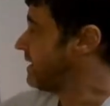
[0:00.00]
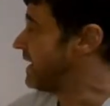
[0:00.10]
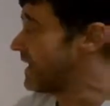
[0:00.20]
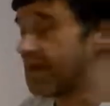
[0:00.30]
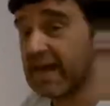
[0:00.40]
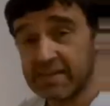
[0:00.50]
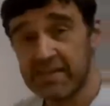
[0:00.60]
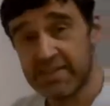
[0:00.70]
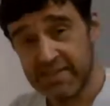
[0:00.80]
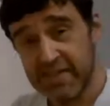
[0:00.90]
And I
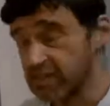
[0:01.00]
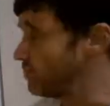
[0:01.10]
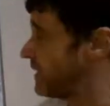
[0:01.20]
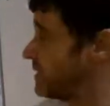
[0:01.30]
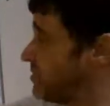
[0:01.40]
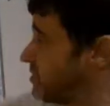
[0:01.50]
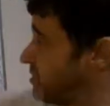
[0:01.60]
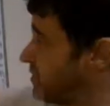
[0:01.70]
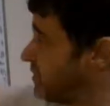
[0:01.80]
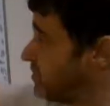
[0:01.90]
ask six questions.
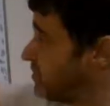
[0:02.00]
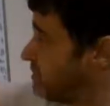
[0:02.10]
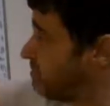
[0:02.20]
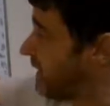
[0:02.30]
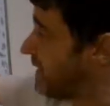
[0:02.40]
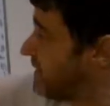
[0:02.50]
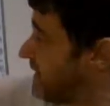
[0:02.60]
So I do a spider